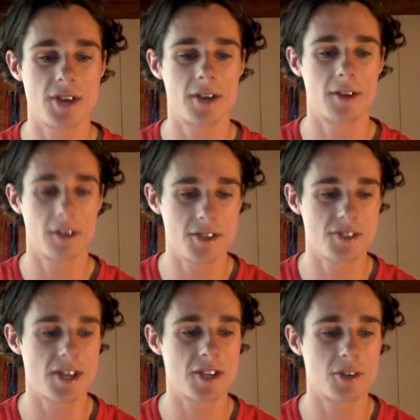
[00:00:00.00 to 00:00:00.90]
an
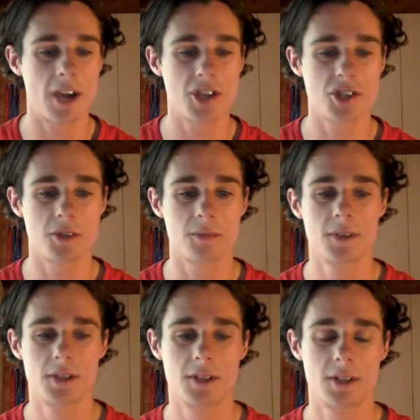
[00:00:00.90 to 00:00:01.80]
exaggeration.
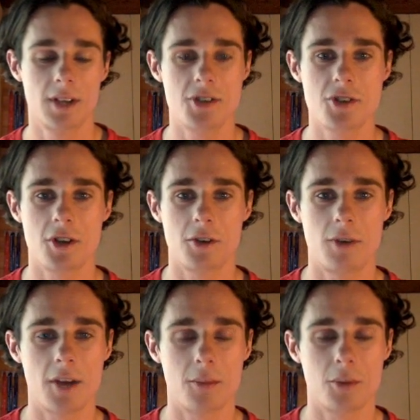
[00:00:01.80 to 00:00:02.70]
He turned
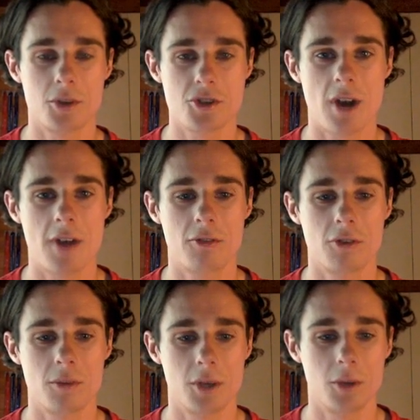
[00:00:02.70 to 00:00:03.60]
around and put it straight
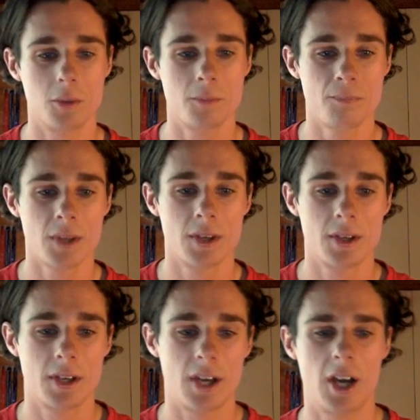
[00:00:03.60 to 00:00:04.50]
through the middle.
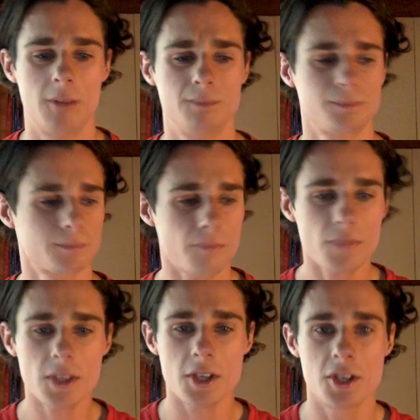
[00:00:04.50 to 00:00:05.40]

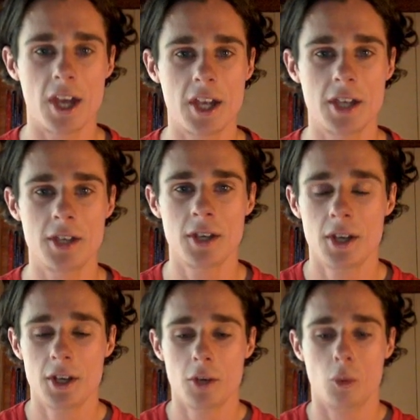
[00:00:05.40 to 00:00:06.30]

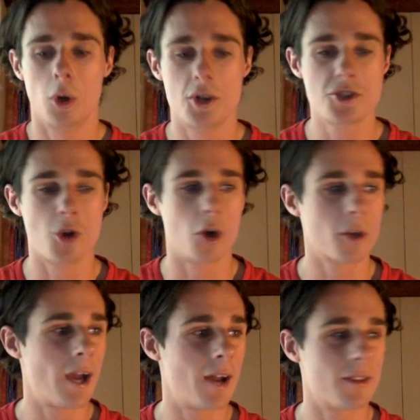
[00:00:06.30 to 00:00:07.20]
We always talk
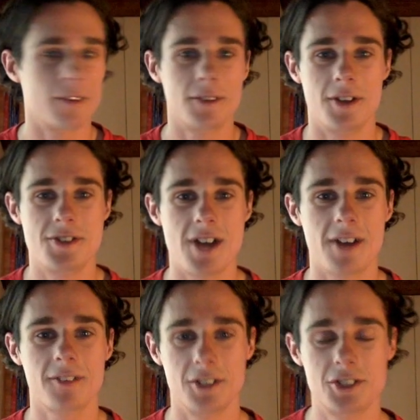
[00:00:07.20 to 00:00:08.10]
about
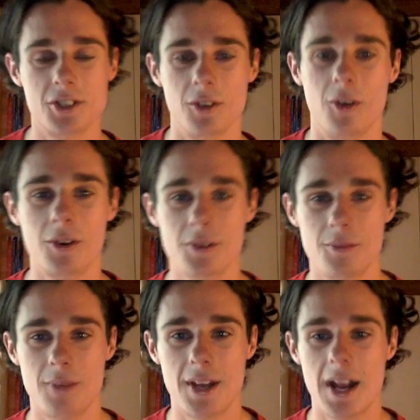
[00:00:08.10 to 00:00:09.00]
Dunkley and
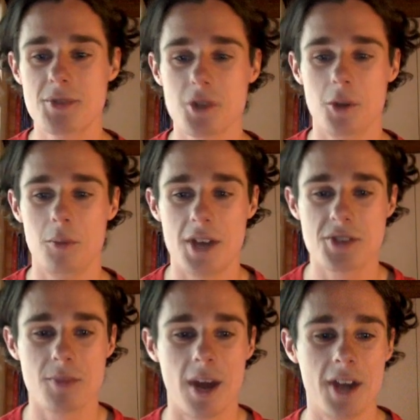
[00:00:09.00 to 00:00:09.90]
Shalaw being absolute
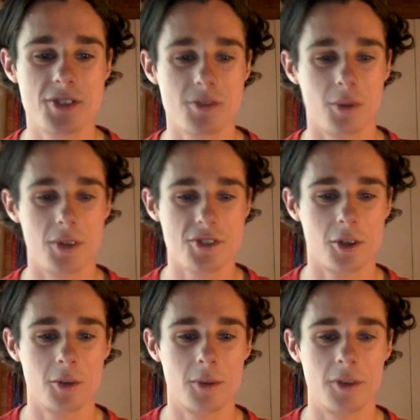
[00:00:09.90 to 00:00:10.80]
best mates. Well, there's a
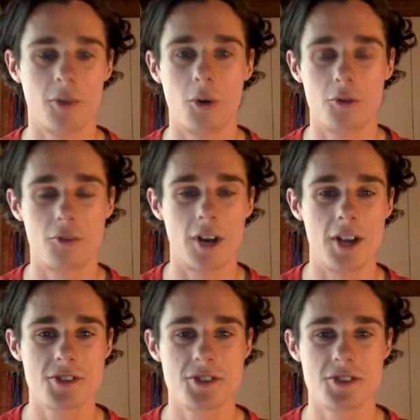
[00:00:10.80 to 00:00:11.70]
little bit of
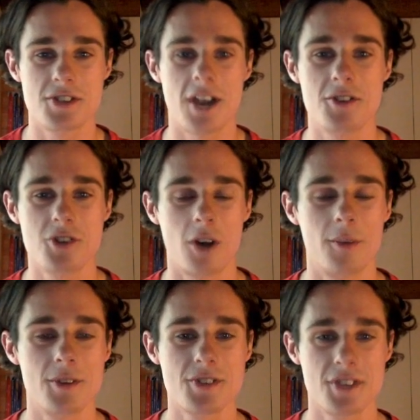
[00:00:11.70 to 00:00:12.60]
Horne-Francis and Taron
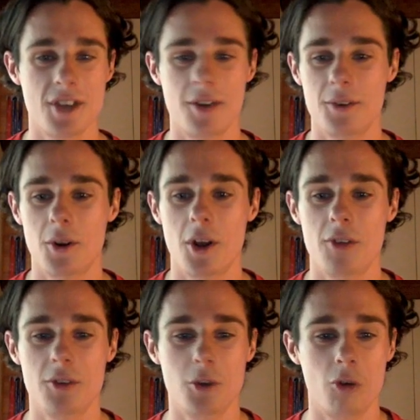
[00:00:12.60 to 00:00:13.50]
Thomas going on
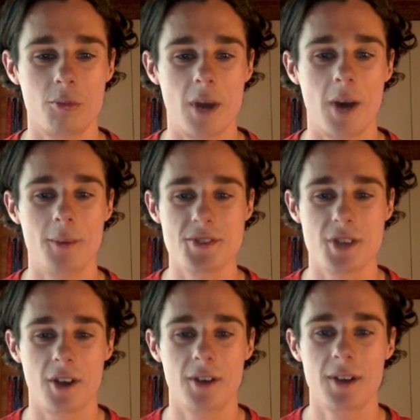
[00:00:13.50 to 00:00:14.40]
over at North Melbourne.
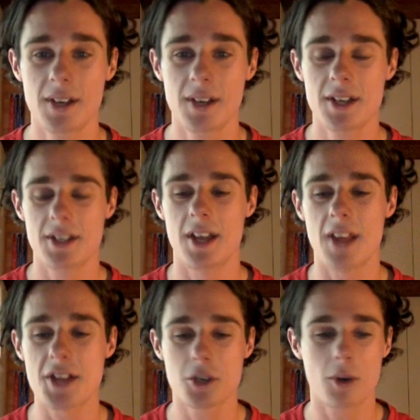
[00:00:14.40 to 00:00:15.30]
So yeah,
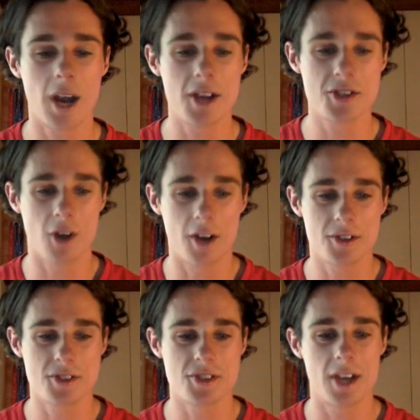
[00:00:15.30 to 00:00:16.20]
that's a great sight
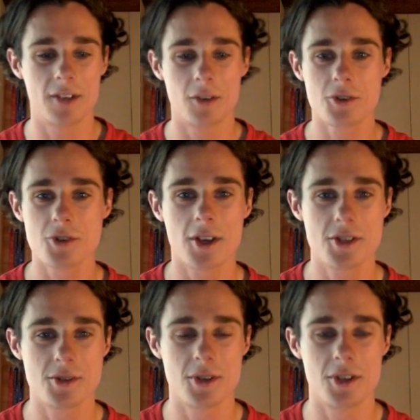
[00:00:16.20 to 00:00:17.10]
to see. Looks like
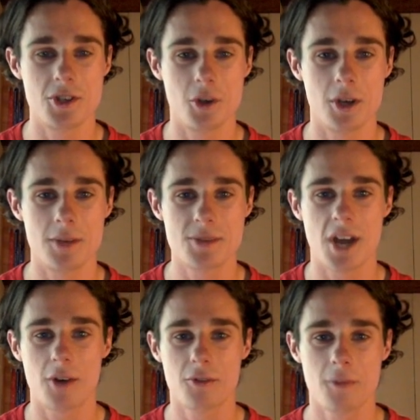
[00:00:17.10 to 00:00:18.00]
he's really enjoying
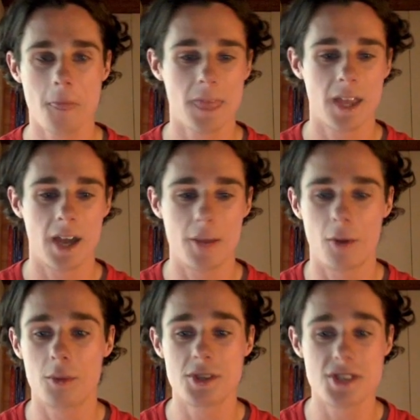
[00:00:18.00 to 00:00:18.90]
himself.
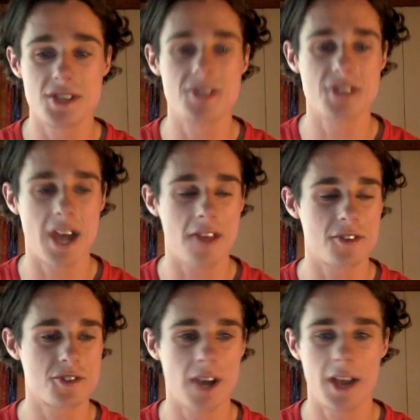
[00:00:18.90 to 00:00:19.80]
Obviously, he's a South
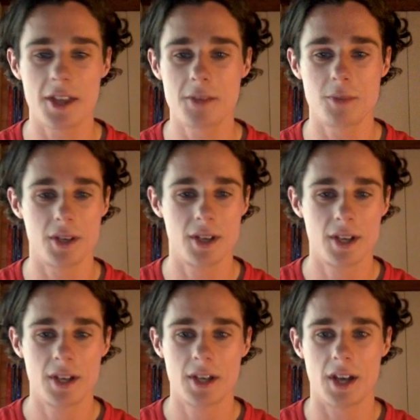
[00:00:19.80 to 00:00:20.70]
Australian, but
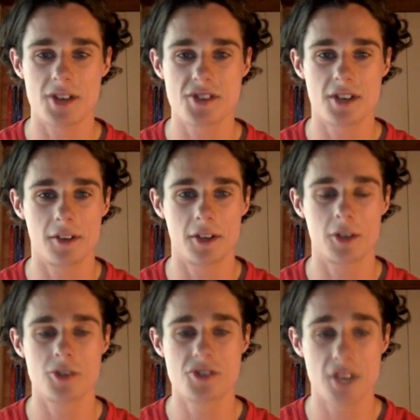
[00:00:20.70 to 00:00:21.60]

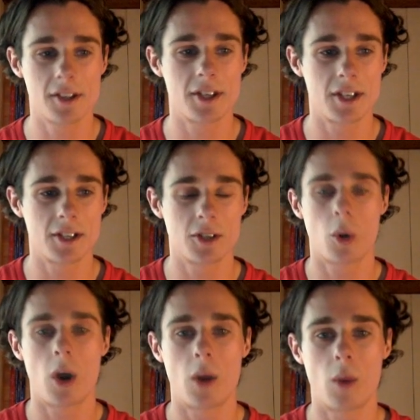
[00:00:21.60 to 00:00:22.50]
settling in
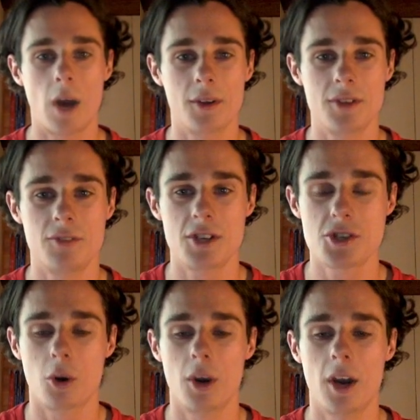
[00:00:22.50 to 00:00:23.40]
quite well in
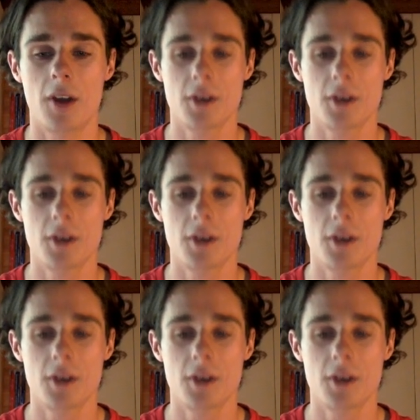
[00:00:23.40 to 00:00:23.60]
Victoria.